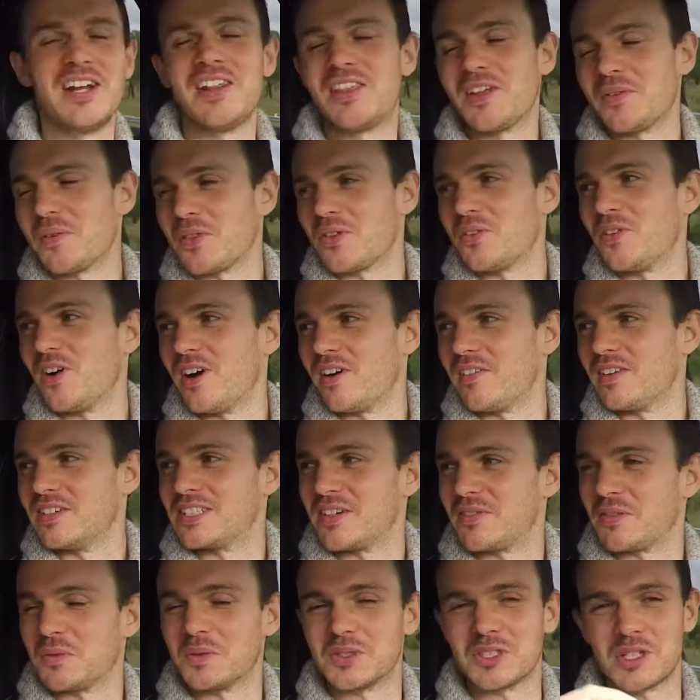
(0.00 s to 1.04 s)
only thing with the five oh
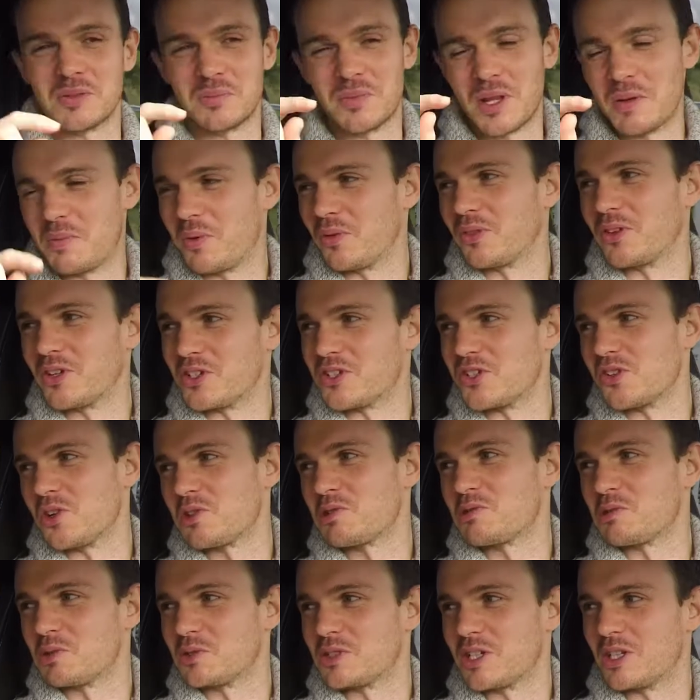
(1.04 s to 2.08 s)
seven was that they put those
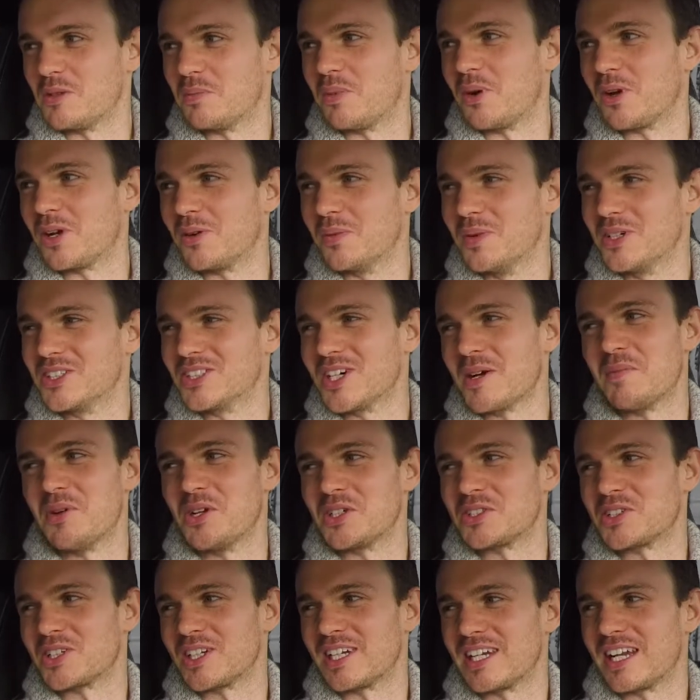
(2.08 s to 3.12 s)
nostrils in the bonnet, which I
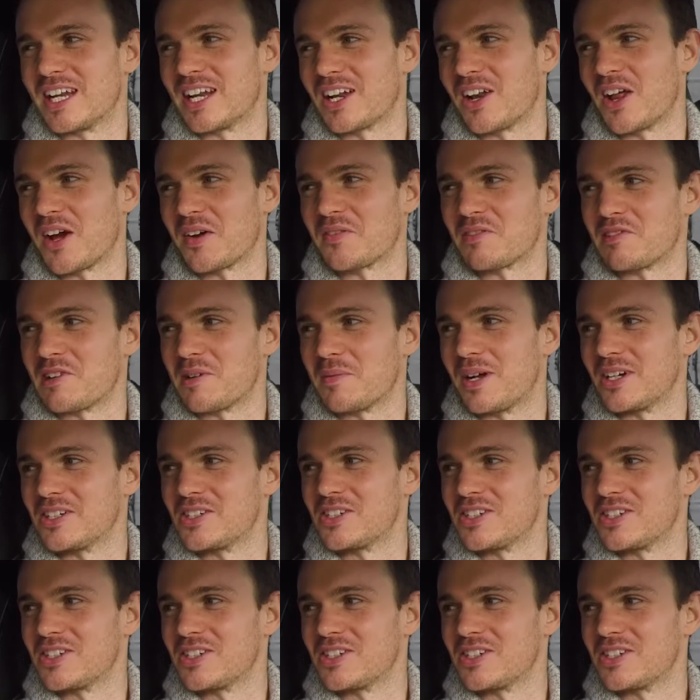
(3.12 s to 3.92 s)
personally didn't like very much.